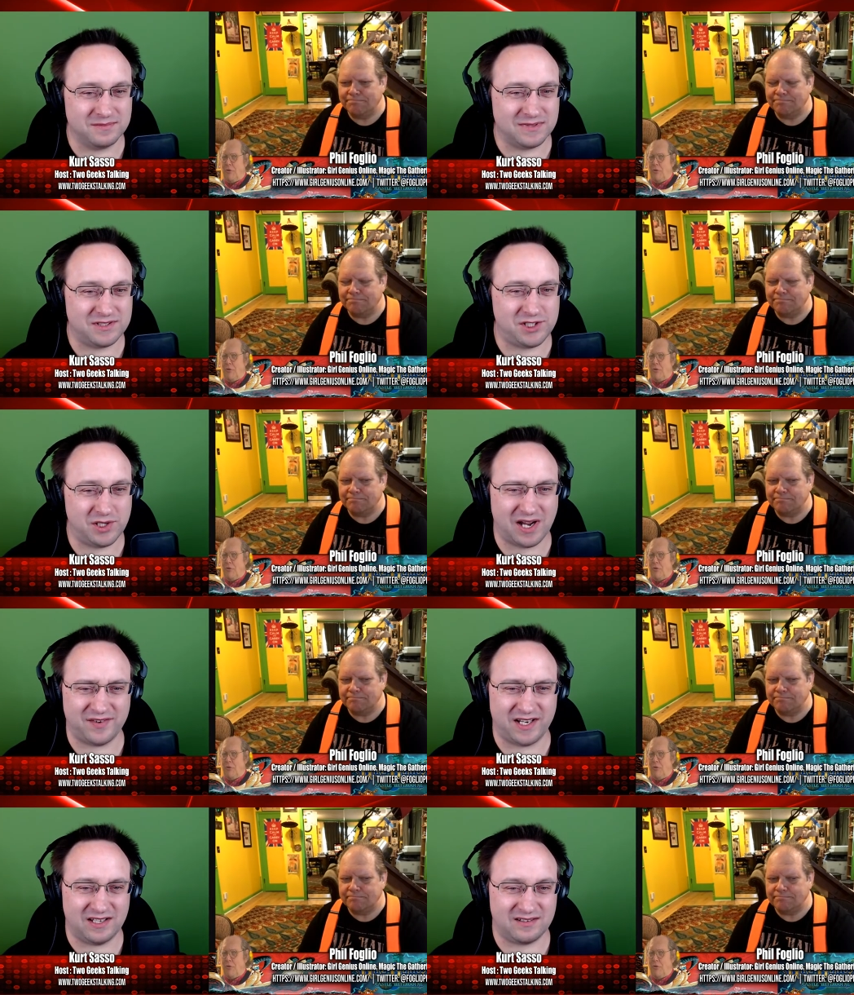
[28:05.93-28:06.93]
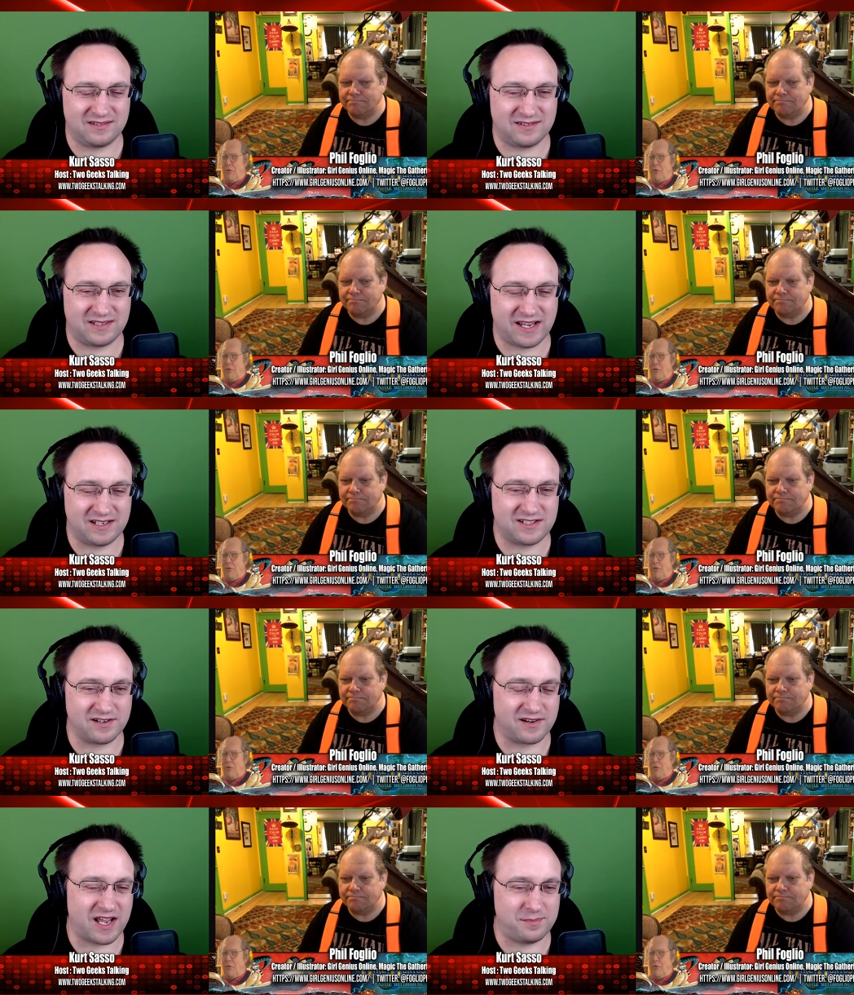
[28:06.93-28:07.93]
Speaker 1: Do you have any
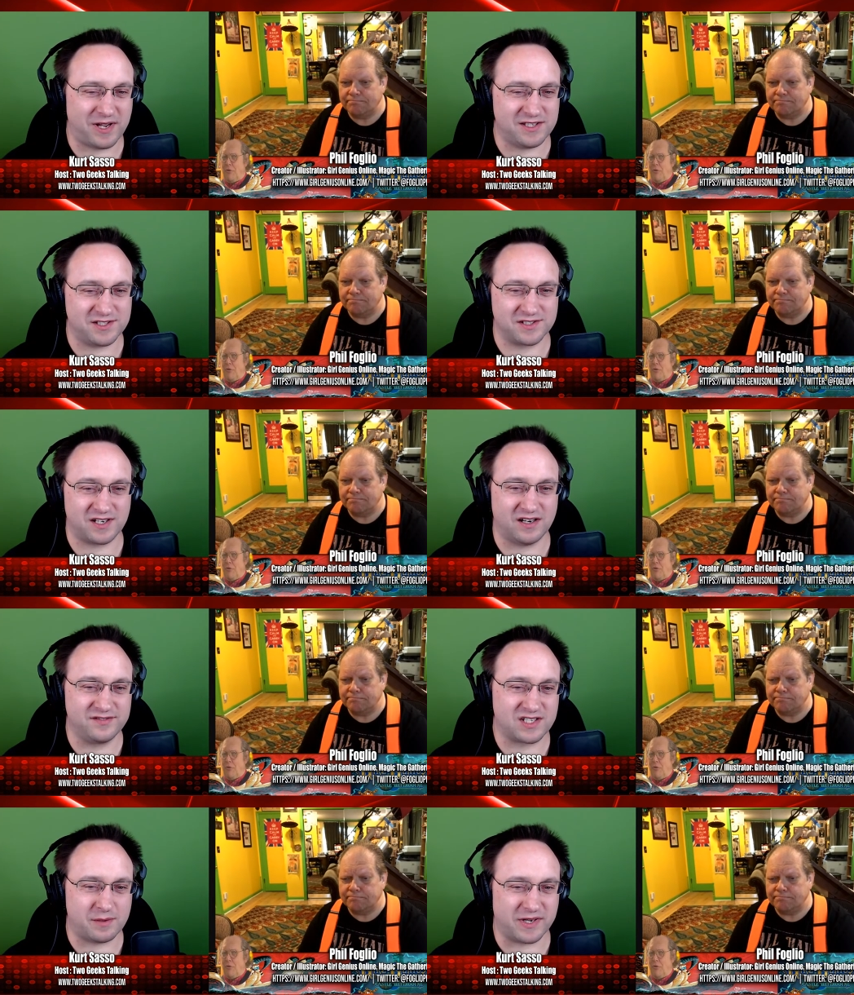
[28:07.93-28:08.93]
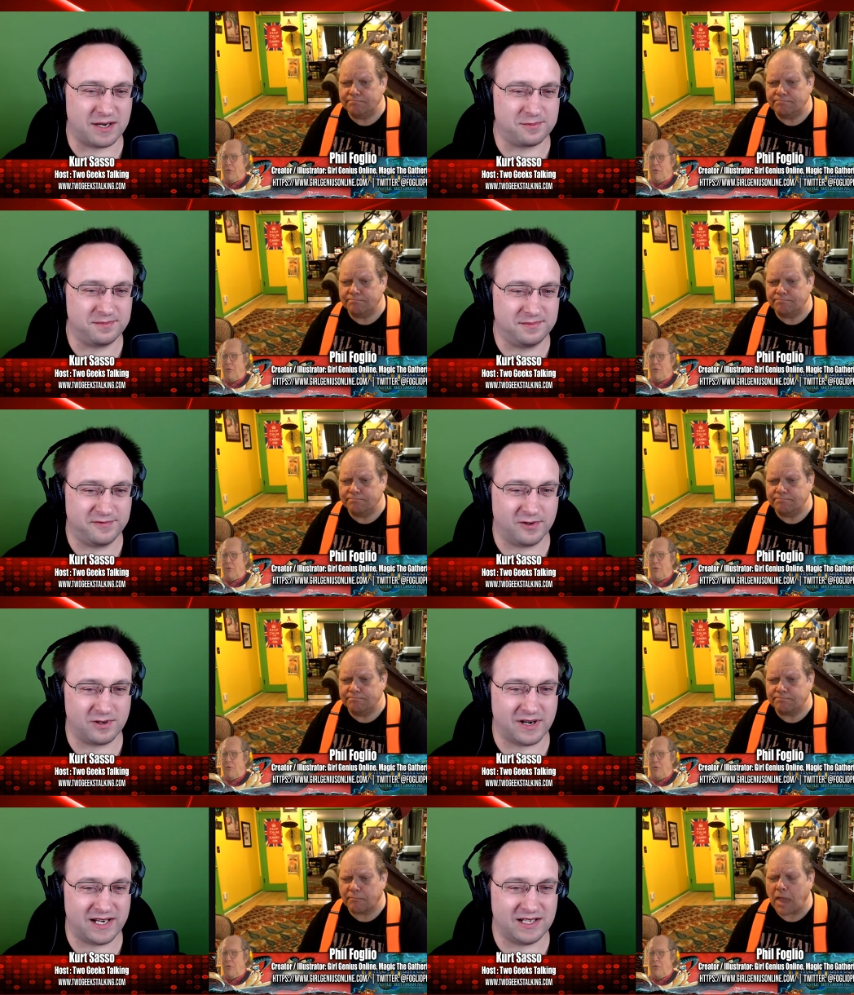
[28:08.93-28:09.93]
Kickstarter campaigns yourselves coming up
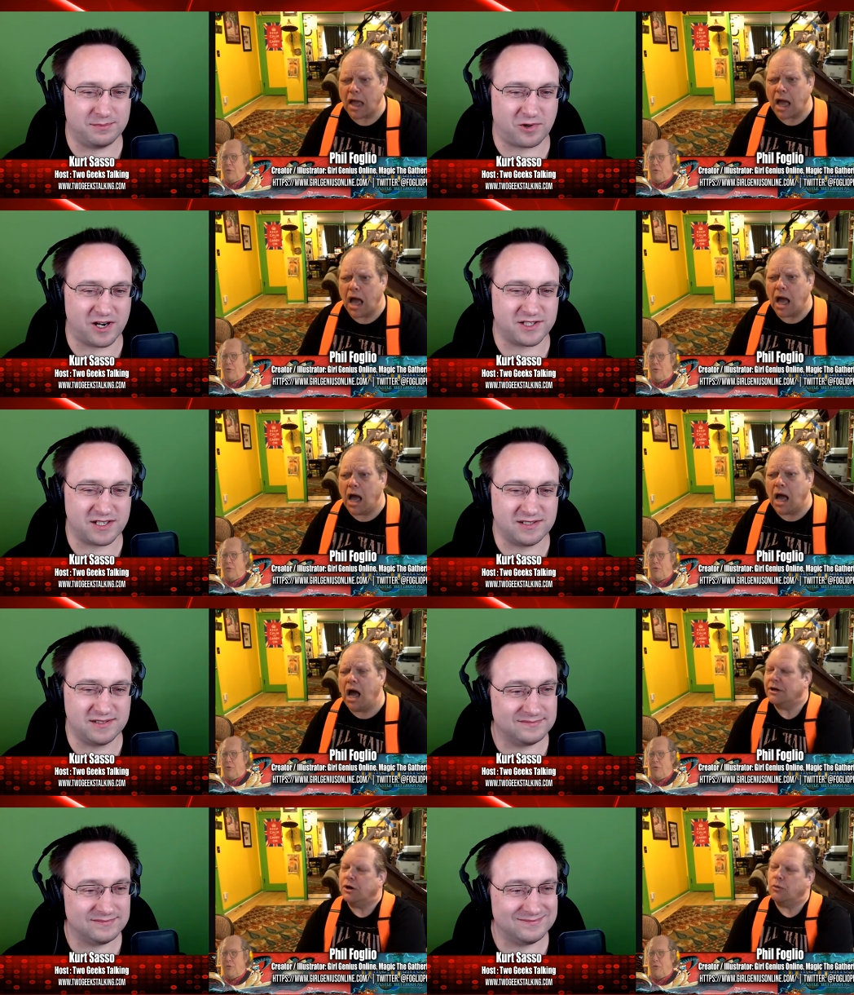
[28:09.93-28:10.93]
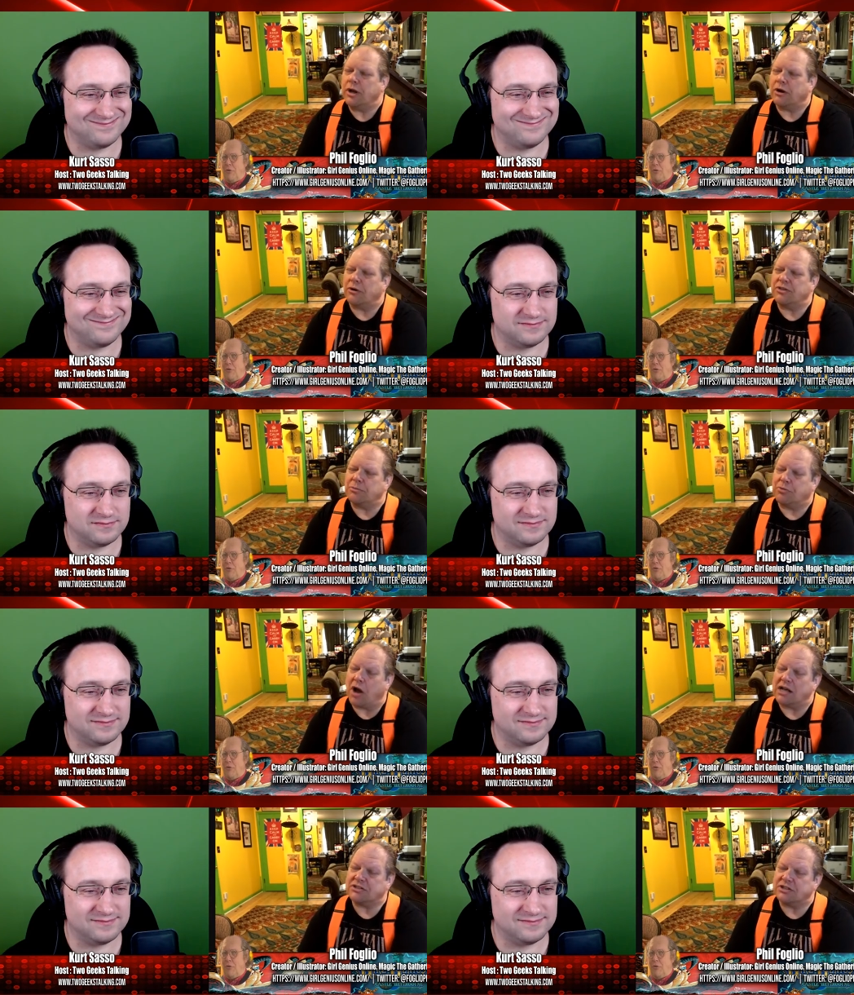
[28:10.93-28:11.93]
for any projects?
Speaker 2: We are in the
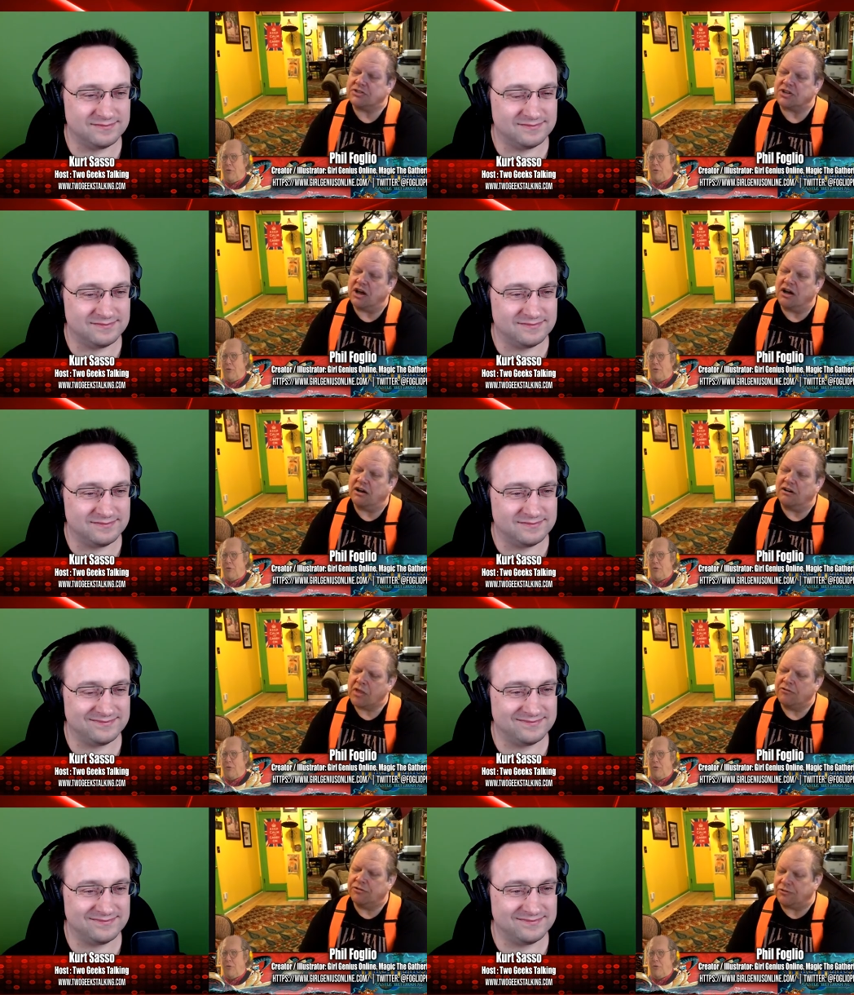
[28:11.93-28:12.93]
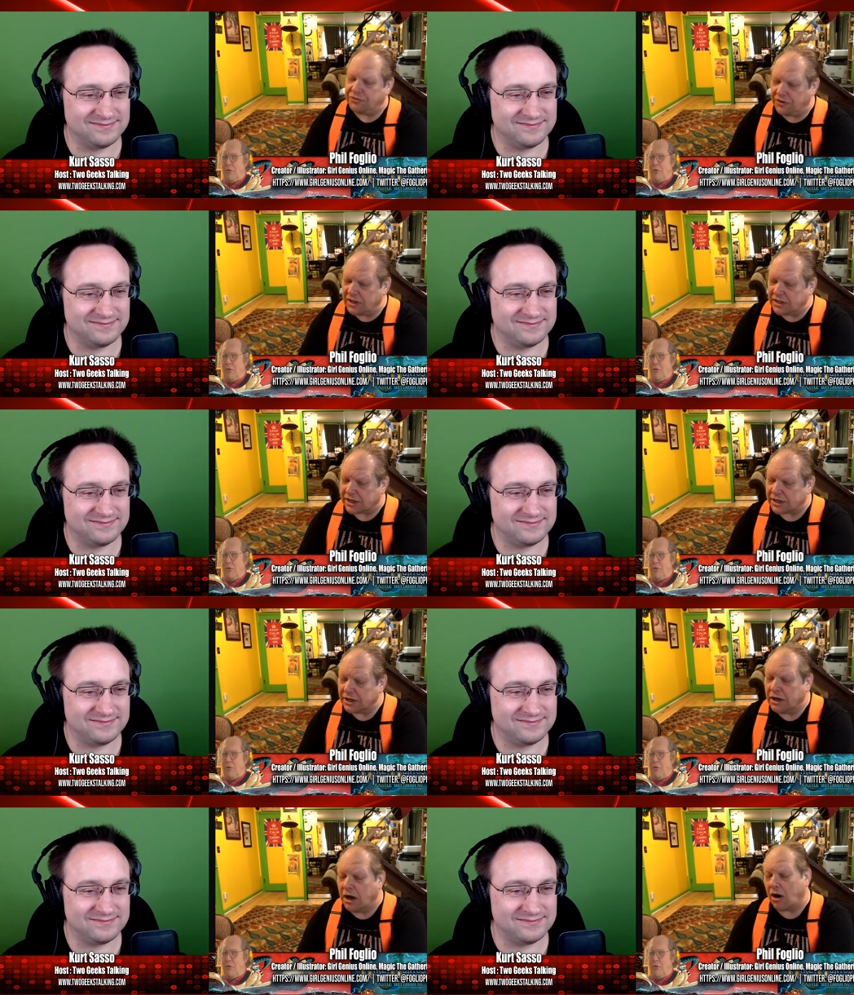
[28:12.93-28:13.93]
process of fulfilling
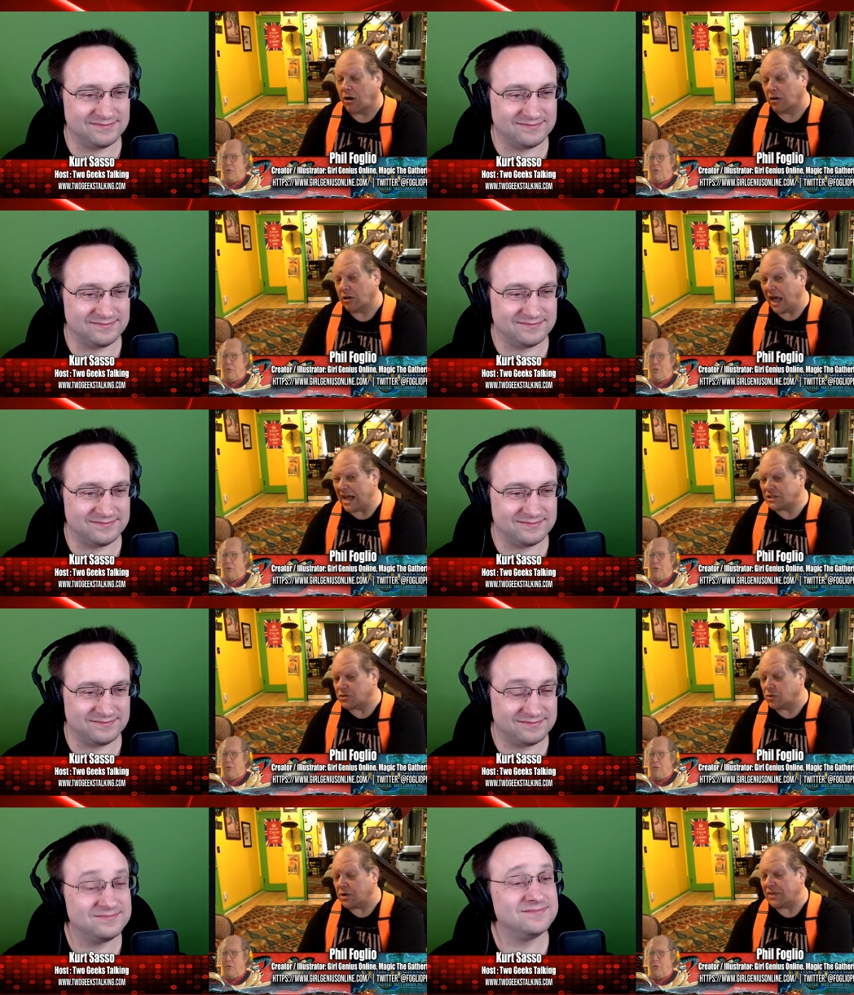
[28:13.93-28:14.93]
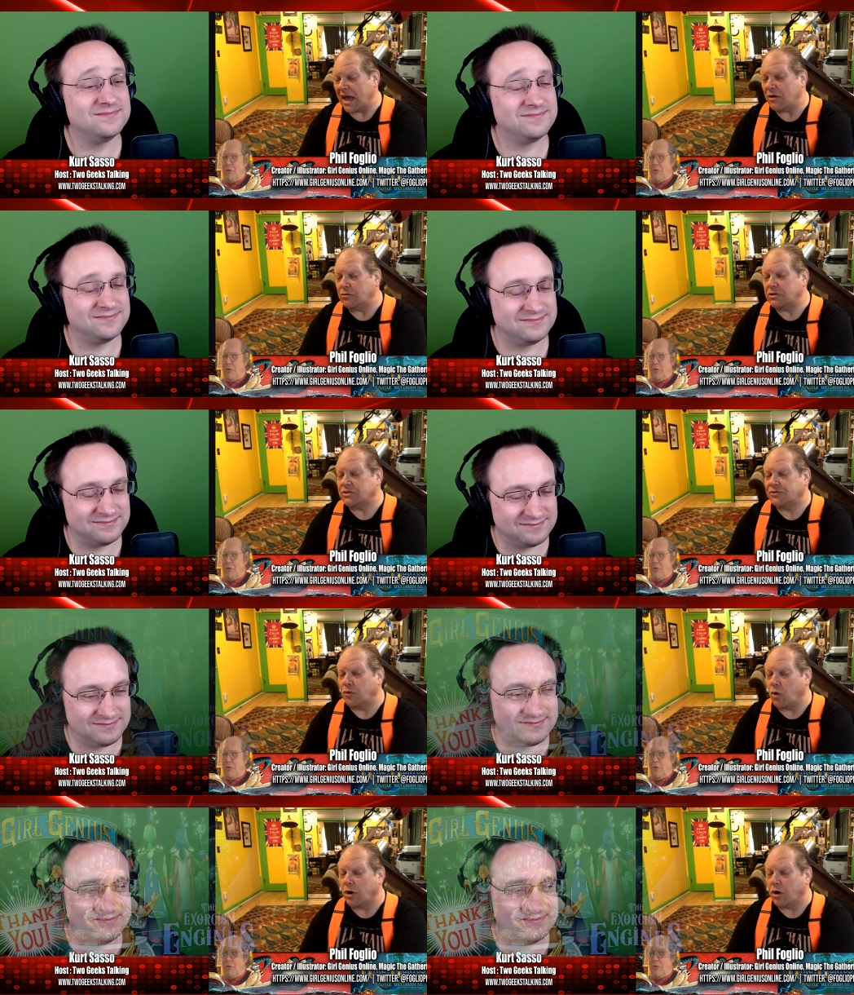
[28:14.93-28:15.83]
our last one. That was for